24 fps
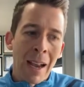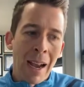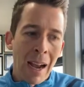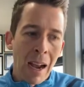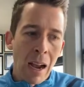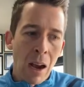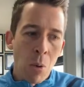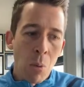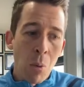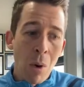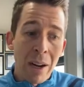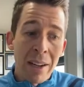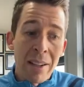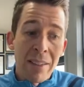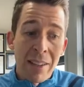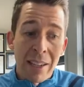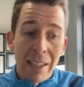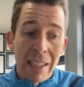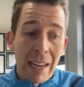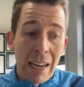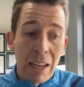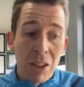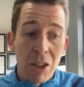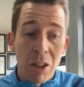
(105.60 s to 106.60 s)
One is it can
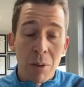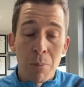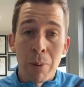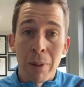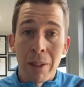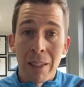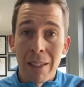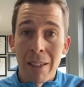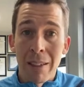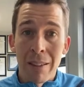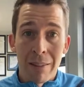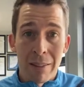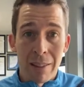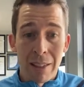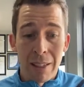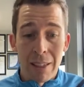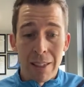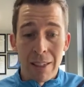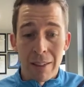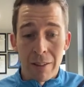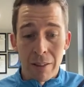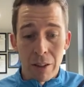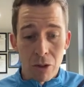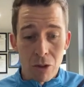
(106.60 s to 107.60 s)
actually be the
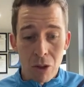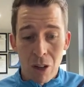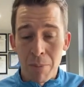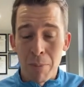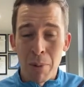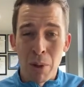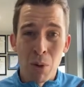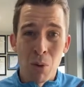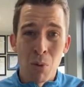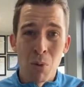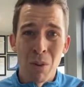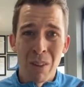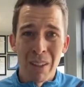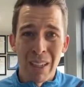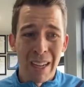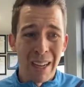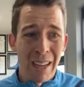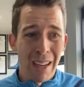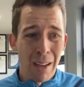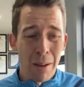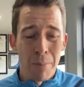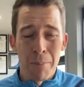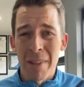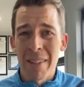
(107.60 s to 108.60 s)
treadmill are
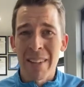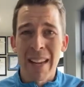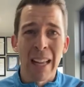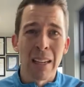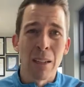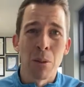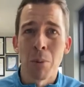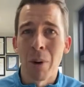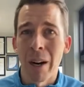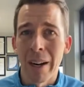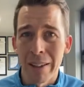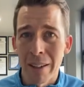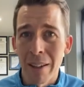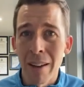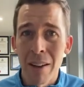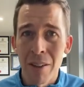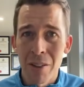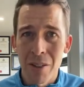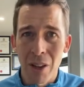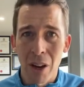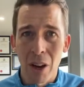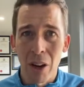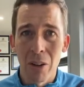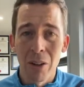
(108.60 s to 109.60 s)
miscalibrated,
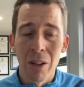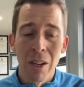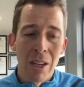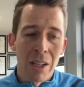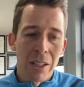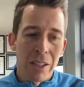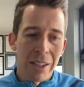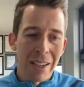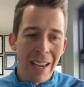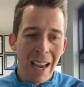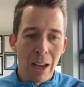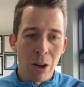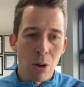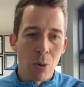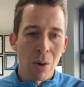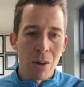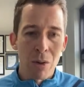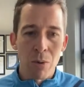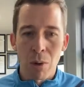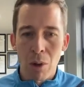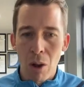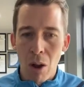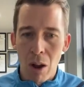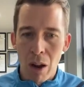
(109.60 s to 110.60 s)
so you can't always
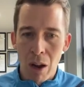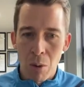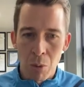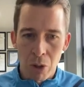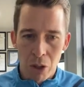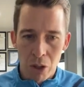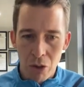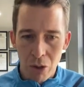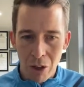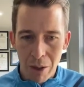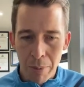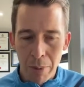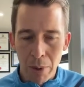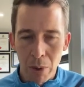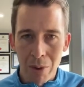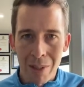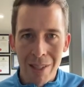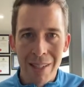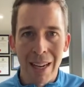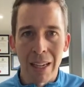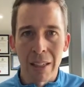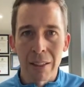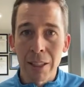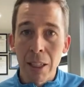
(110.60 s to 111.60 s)
rely on what a treadmill is
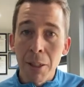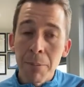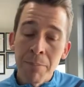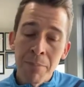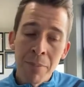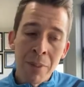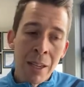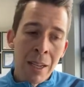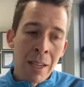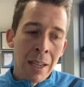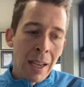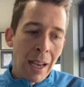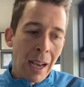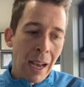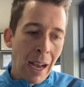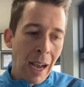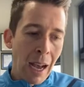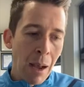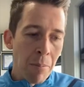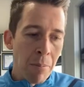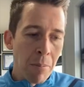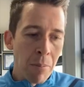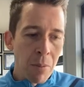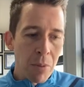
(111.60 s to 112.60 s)
telling you.
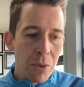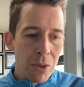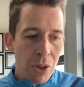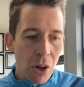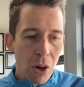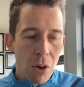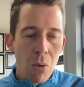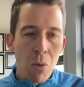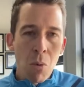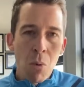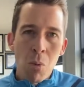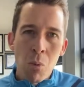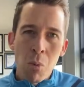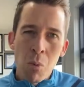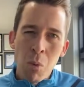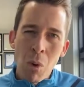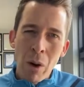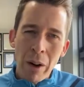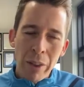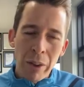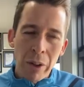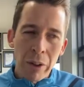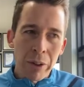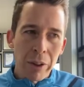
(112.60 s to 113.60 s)
So one of the
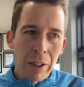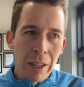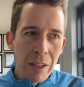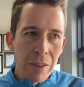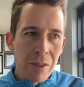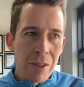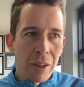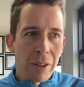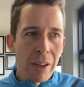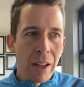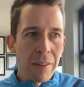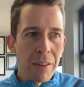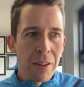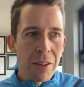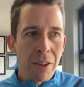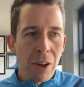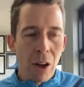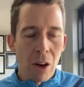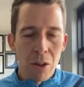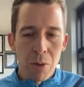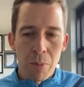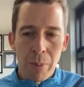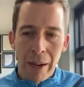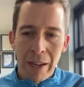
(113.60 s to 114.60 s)
things, and this goes
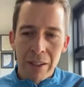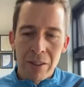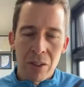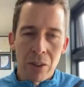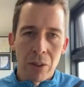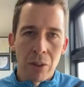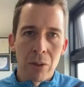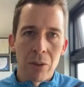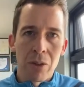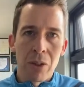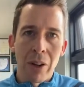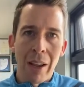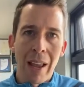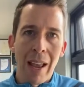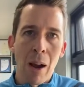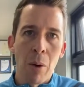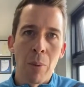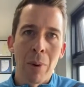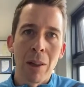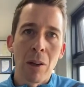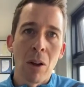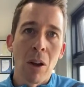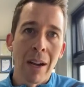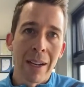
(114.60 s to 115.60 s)
back to how we
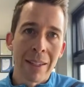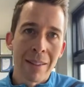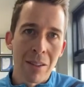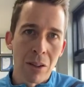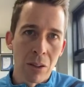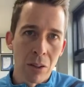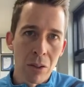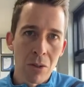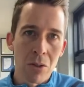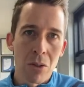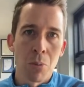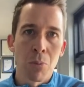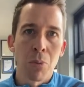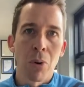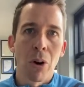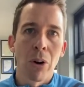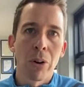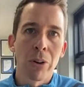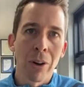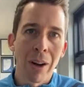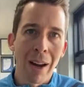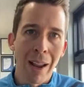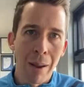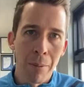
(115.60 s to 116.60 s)
like to
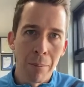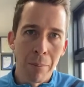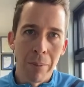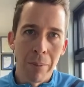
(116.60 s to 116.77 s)
program